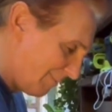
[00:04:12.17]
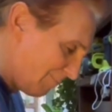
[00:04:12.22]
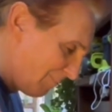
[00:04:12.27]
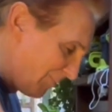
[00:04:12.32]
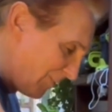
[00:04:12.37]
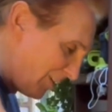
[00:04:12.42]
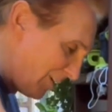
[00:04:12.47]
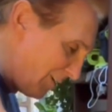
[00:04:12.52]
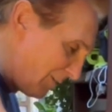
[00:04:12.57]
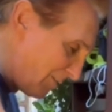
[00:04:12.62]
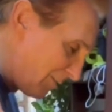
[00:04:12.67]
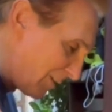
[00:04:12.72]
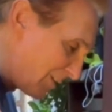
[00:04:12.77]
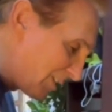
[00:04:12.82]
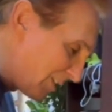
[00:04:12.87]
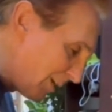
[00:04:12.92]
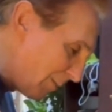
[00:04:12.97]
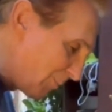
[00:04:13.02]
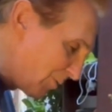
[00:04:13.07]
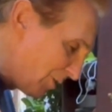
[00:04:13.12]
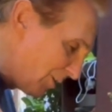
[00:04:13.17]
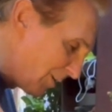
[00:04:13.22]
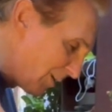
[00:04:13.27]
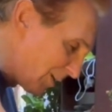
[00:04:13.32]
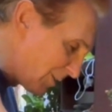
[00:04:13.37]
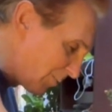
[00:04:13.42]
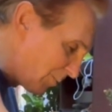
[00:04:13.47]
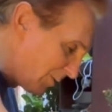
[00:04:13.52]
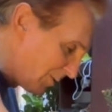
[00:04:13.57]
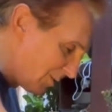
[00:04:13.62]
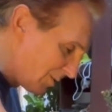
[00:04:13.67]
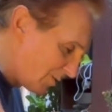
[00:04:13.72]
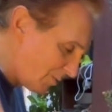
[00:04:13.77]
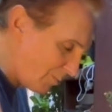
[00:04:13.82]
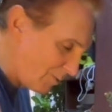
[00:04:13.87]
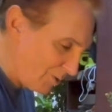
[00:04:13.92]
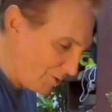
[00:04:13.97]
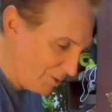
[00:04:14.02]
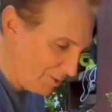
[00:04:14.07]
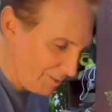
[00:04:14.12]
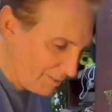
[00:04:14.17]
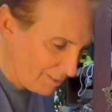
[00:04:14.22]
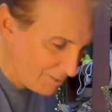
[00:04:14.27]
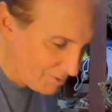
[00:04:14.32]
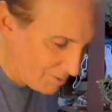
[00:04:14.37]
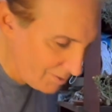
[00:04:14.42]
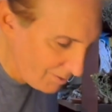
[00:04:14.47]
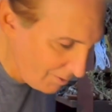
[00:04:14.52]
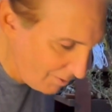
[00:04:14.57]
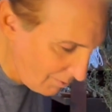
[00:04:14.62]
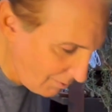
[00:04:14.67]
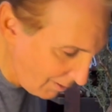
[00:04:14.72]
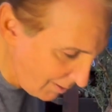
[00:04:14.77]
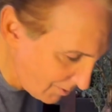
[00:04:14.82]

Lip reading: No, on some she does, but this one she doesn't. Okay,